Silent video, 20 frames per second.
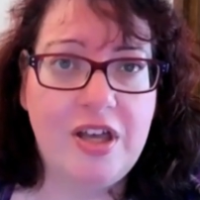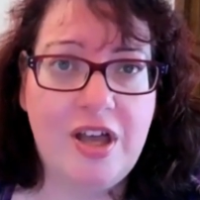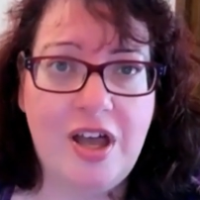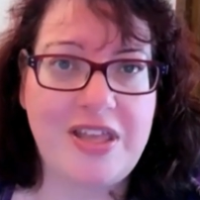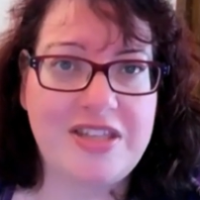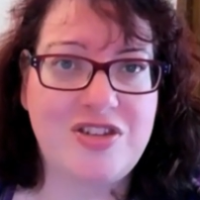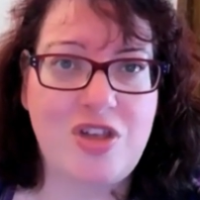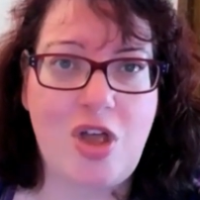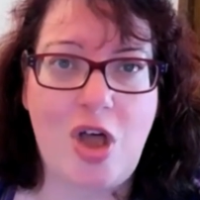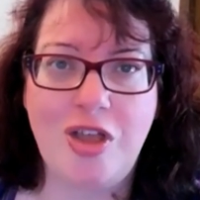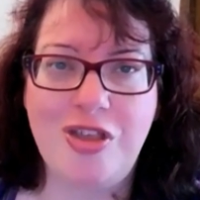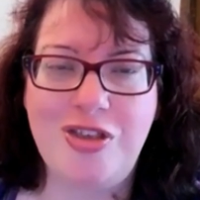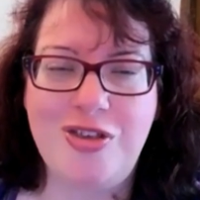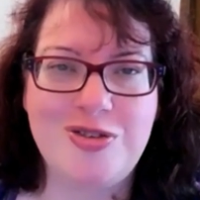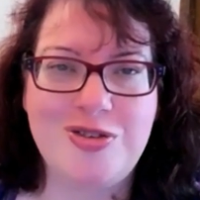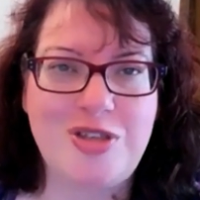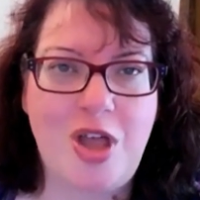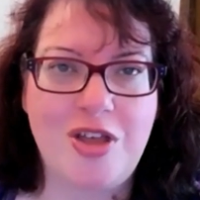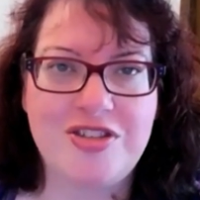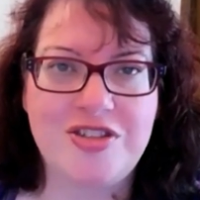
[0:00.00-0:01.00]
That's all you
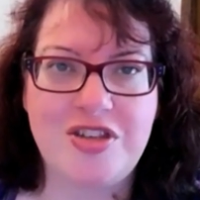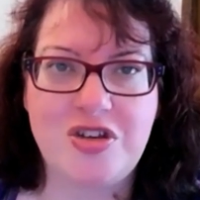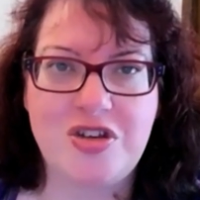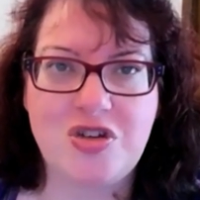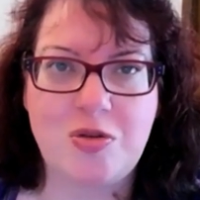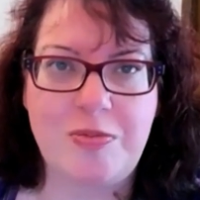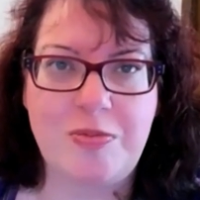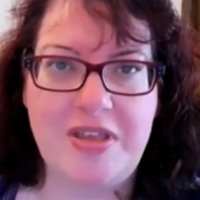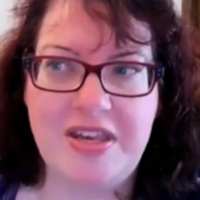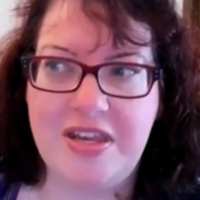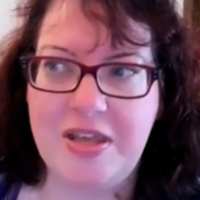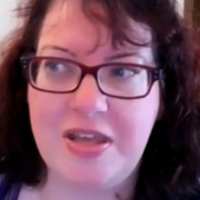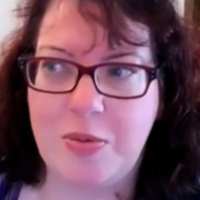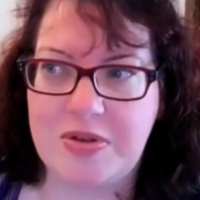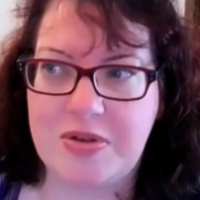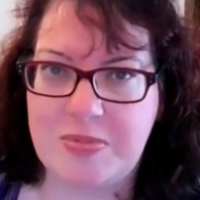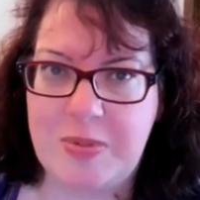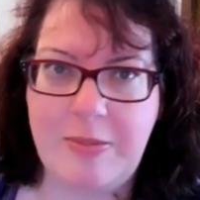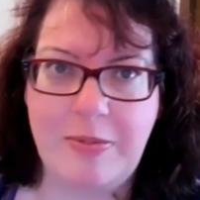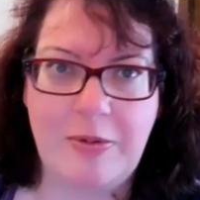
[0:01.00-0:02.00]
saw on social media
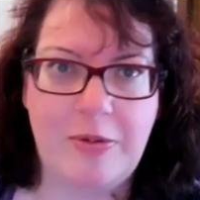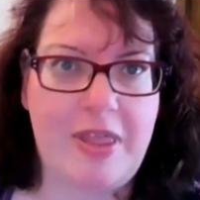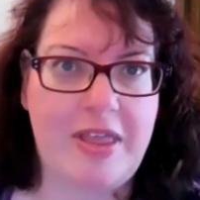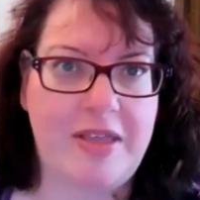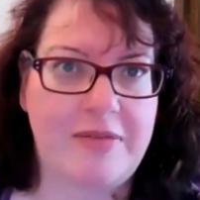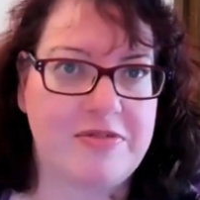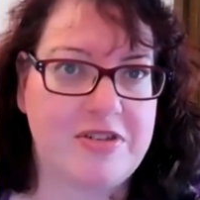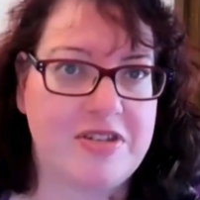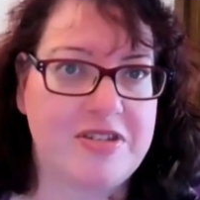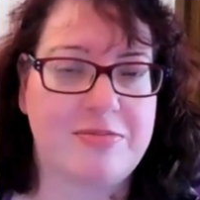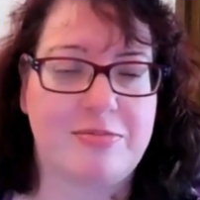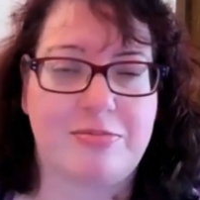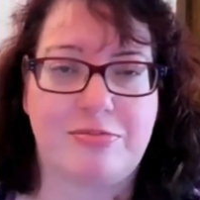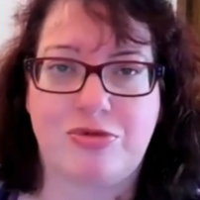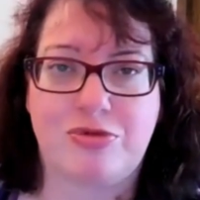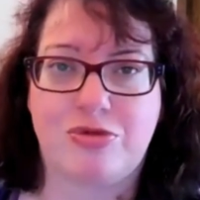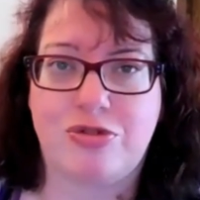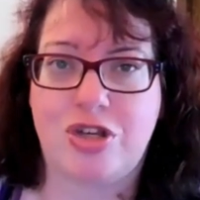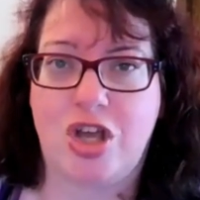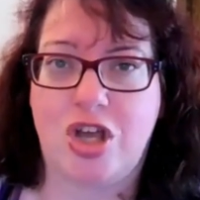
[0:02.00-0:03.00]
was people like just
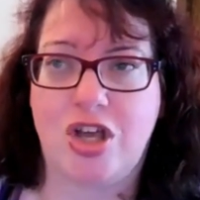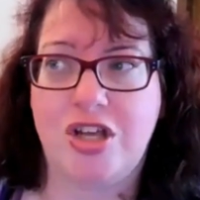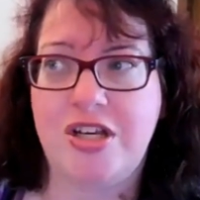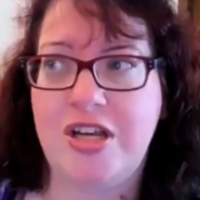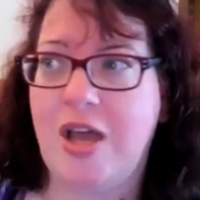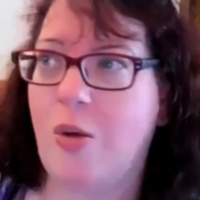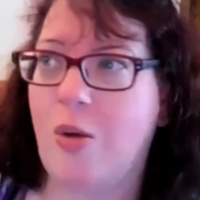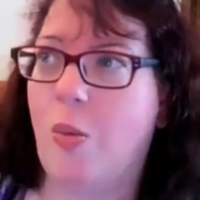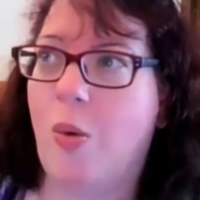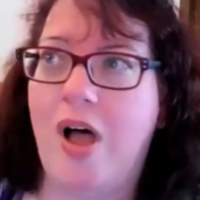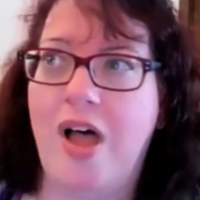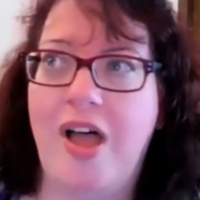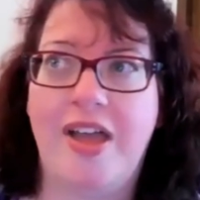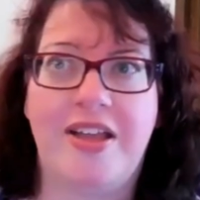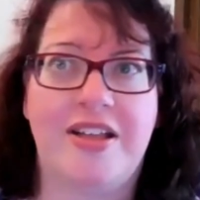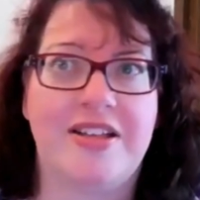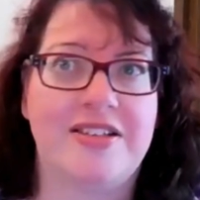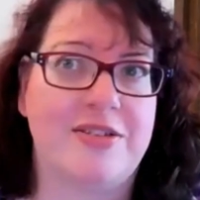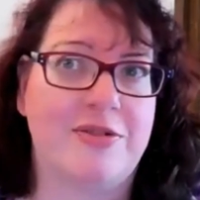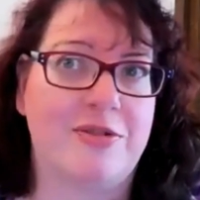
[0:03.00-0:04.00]
chugging down
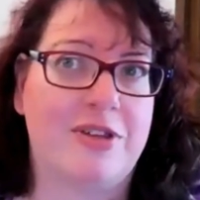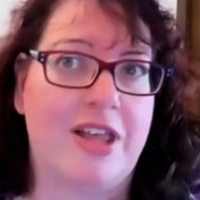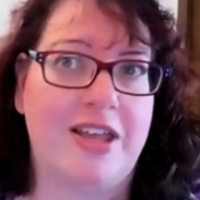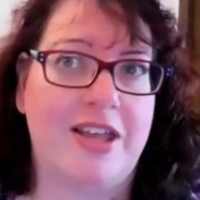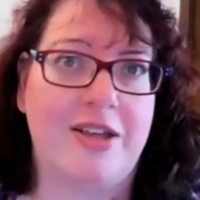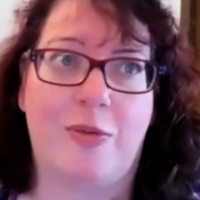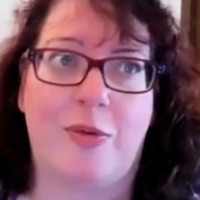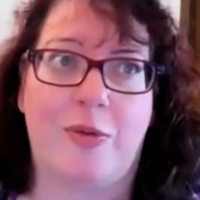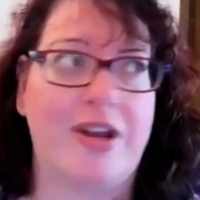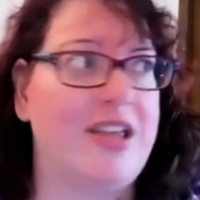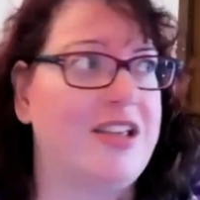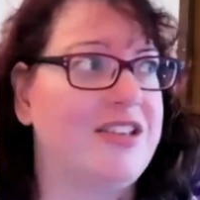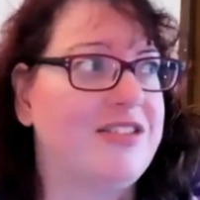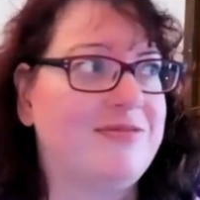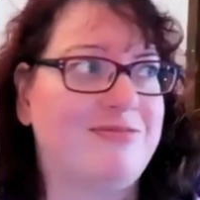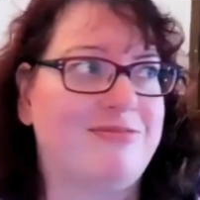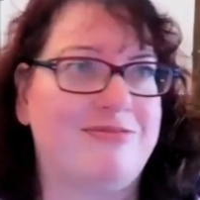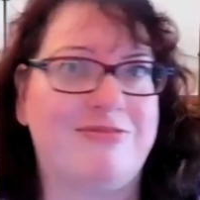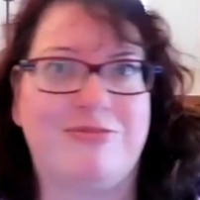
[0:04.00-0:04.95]
wine because they were like, what else